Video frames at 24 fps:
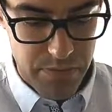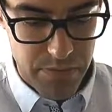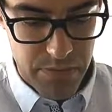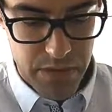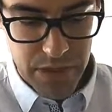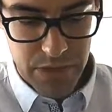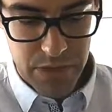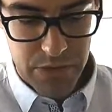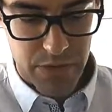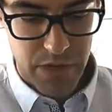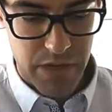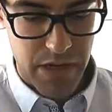
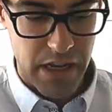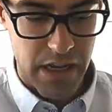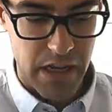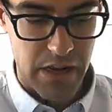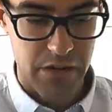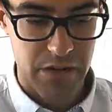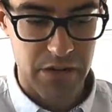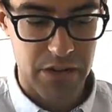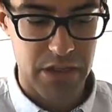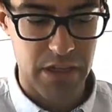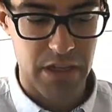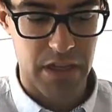this one here,
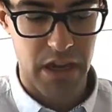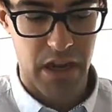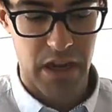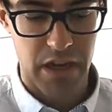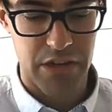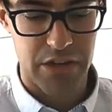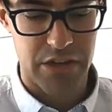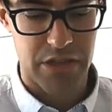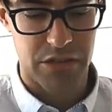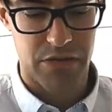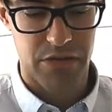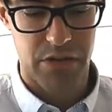it's a
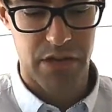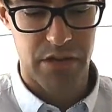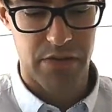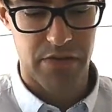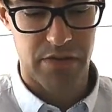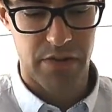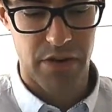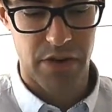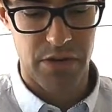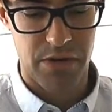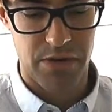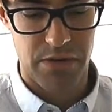colour screen
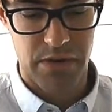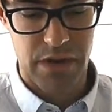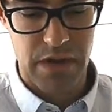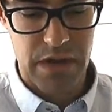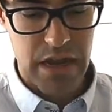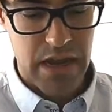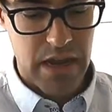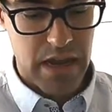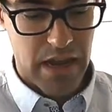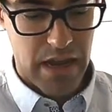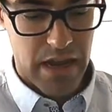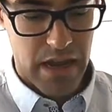phone,
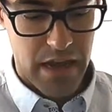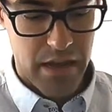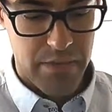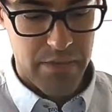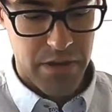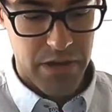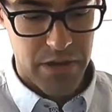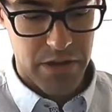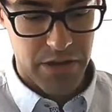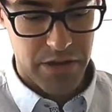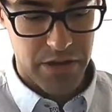and the